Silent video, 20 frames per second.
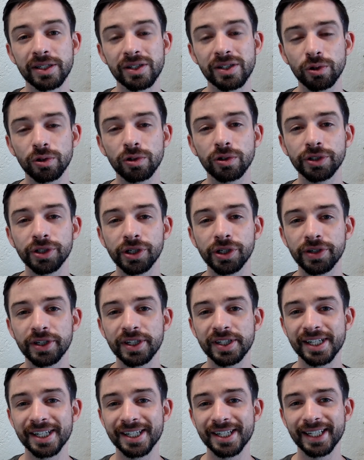Google
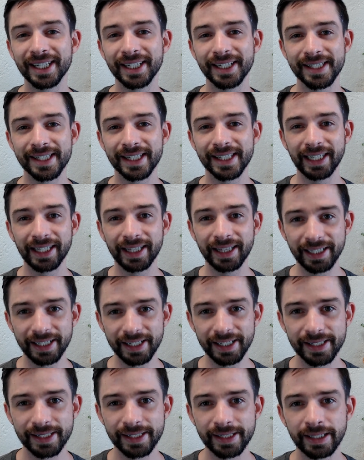notices things like
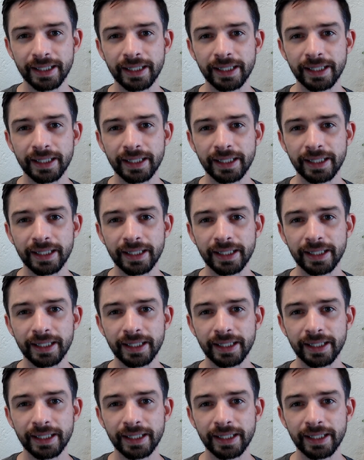this.